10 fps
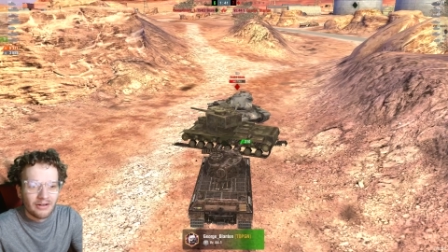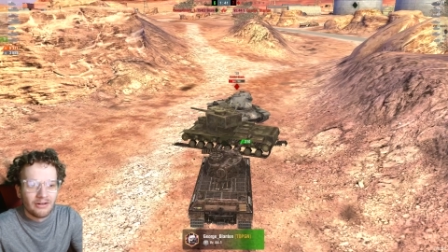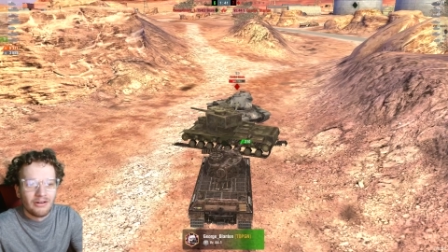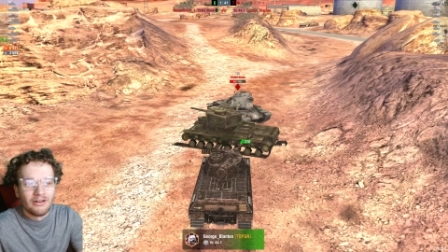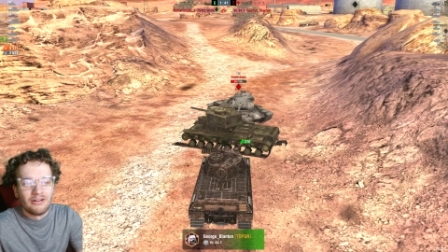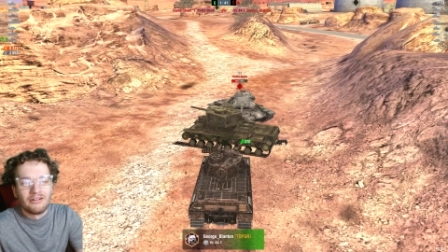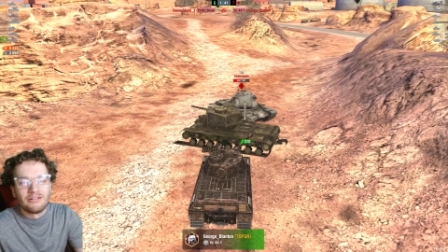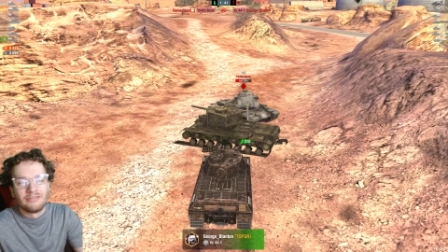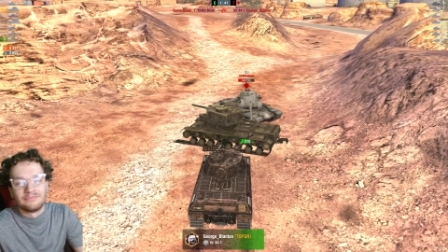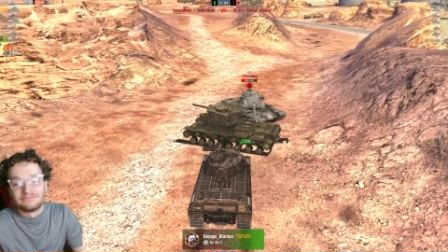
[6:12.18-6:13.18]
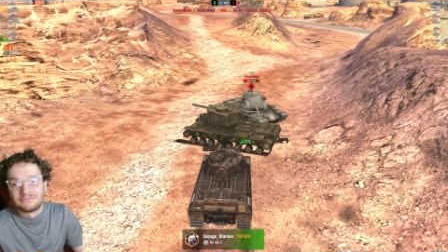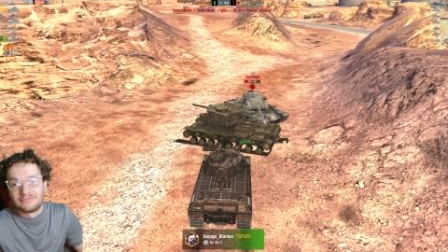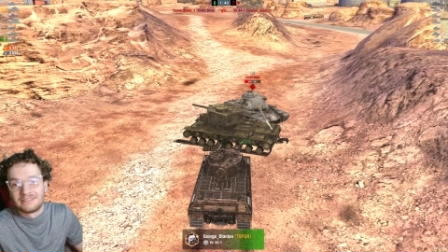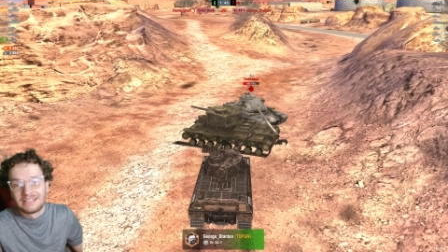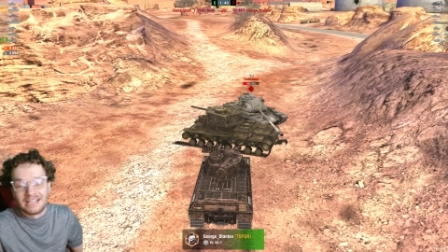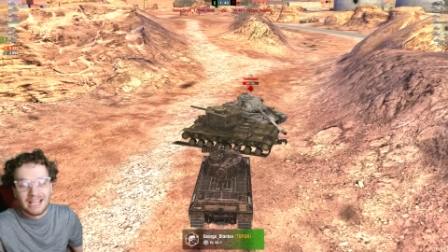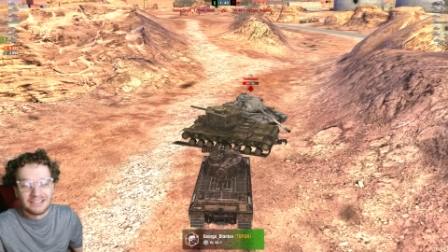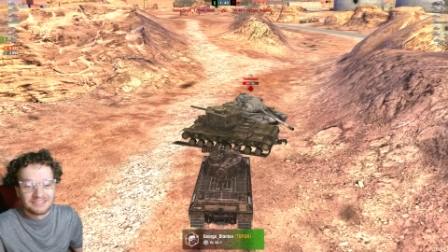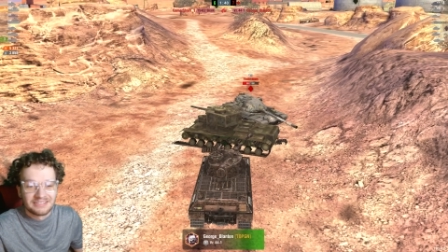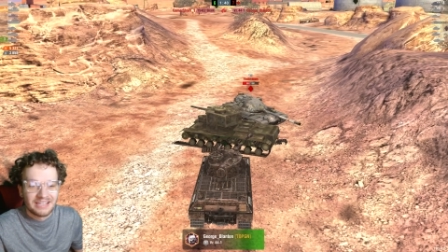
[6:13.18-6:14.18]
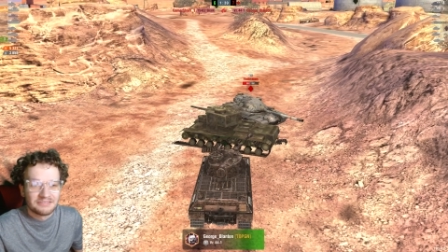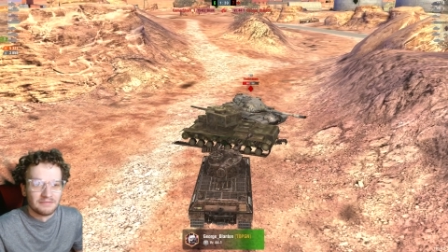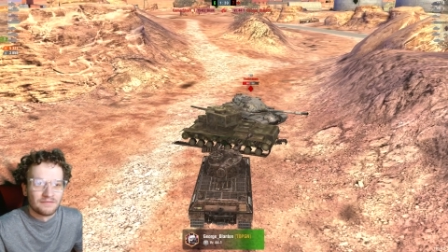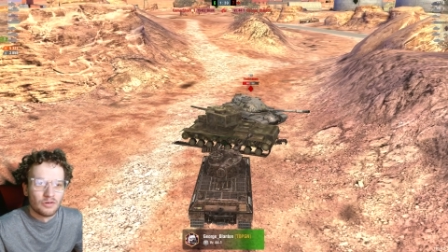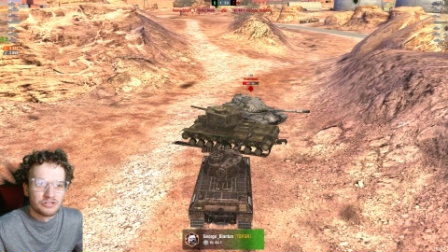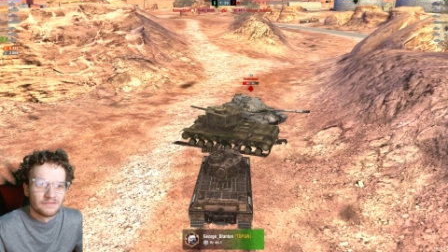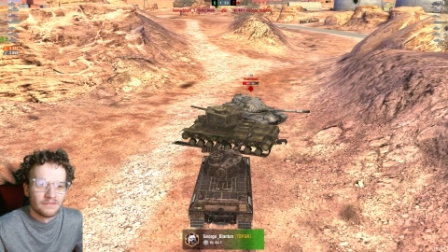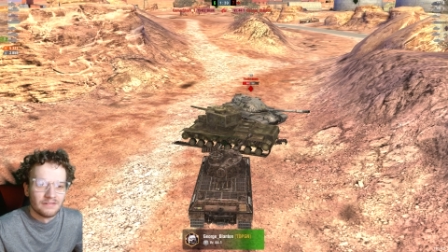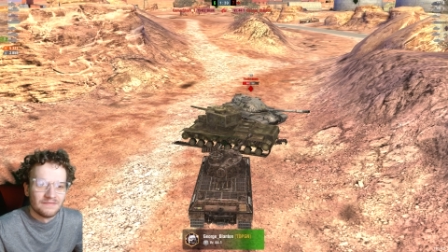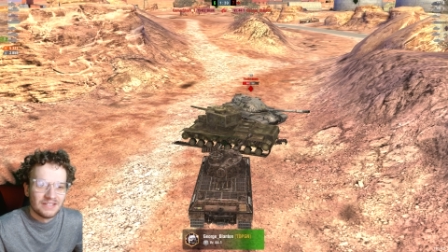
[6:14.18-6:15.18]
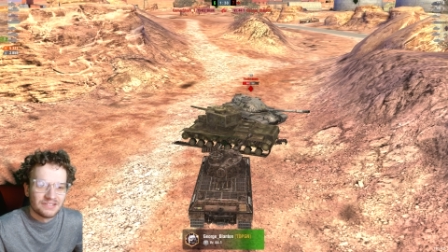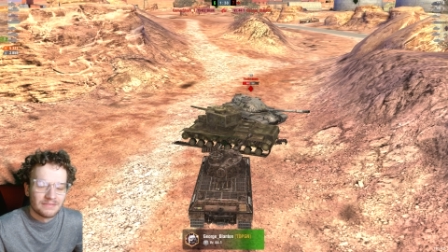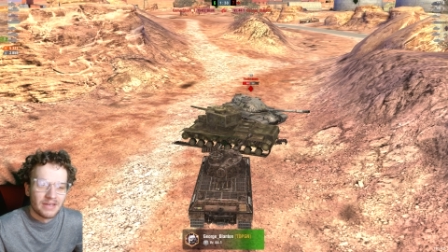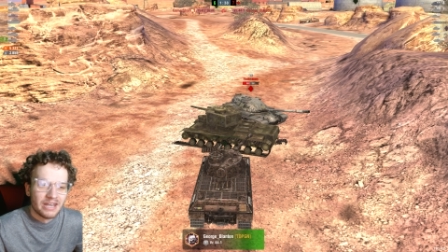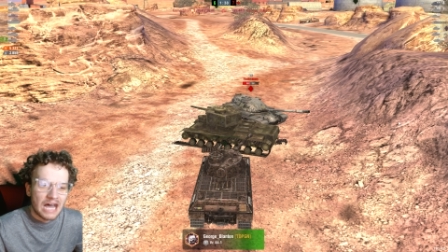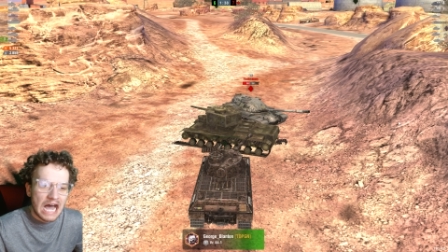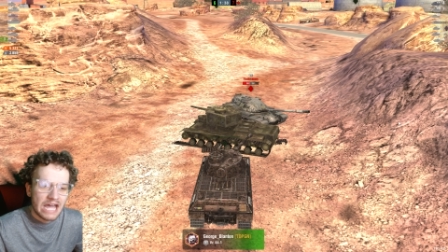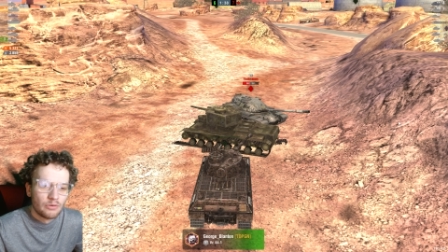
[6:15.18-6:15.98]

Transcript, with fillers: Oh, that's that's unfortunate for the VZ, man. High